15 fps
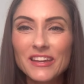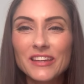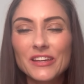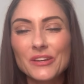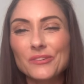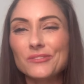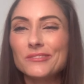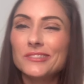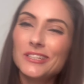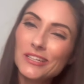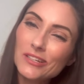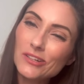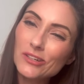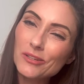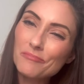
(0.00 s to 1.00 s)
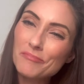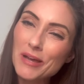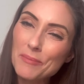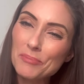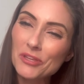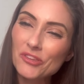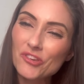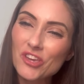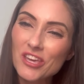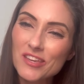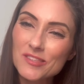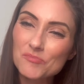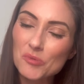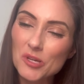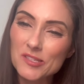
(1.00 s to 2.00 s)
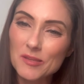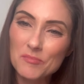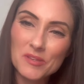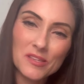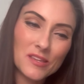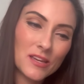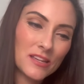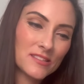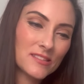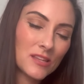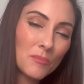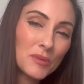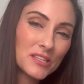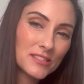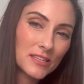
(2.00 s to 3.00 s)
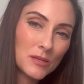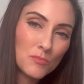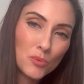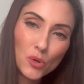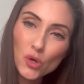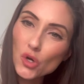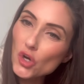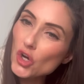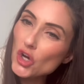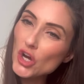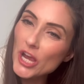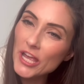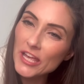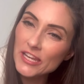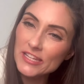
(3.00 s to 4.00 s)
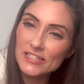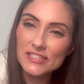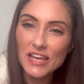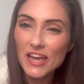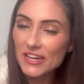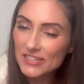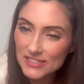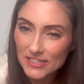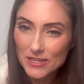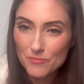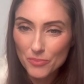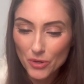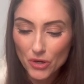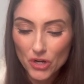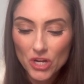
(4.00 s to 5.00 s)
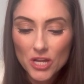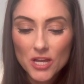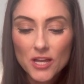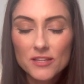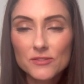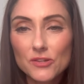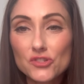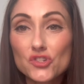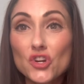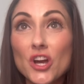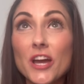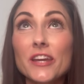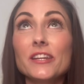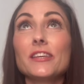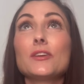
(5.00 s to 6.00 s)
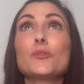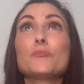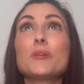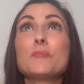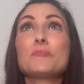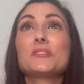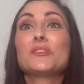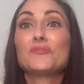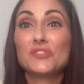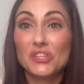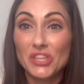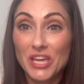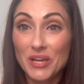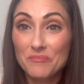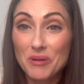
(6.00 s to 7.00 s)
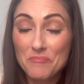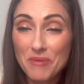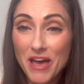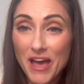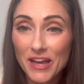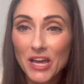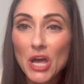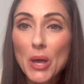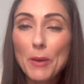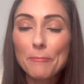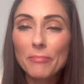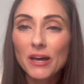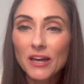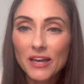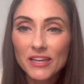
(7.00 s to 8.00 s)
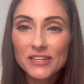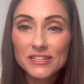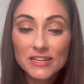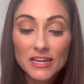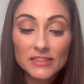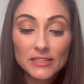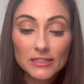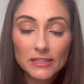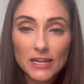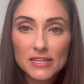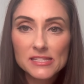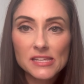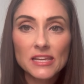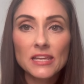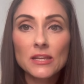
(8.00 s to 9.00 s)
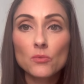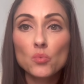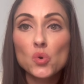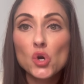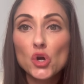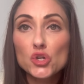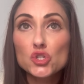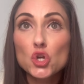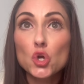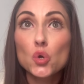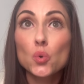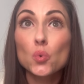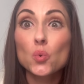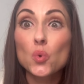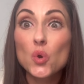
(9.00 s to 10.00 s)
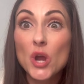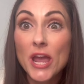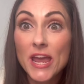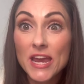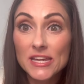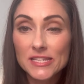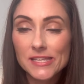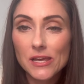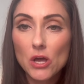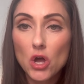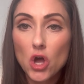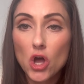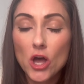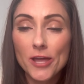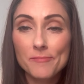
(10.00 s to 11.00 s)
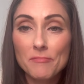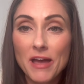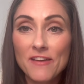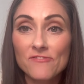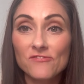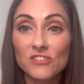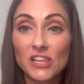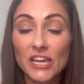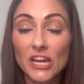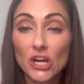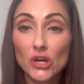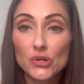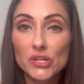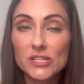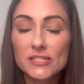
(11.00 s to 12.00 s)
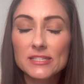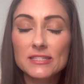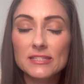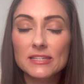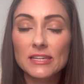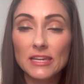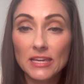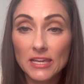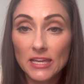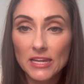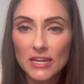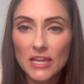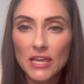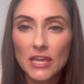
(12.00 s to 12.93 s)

It will get on my pillowcase because I'm a stomach sleeper and a side sleeper. So I try to remind myself to lay on my back, but nonetheless, it works great on my flared skin.